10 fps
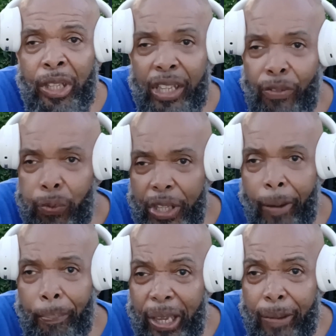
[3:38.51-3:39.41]
If we are
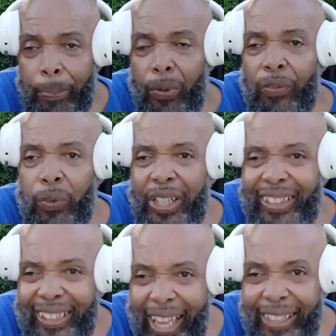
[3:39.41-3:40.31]
people, if we are a
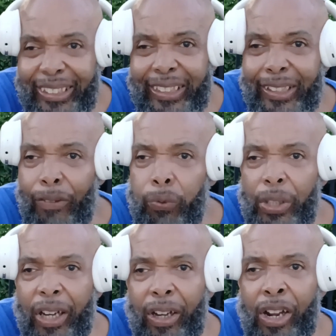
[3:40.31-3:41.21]
nation, if we
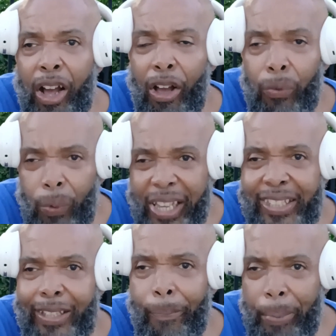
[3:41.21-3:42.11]
are a
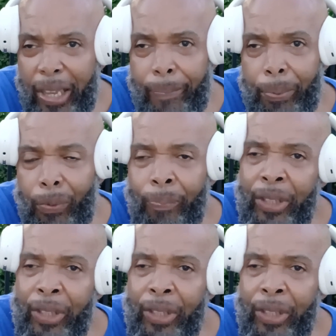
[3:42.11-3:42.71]
race of people,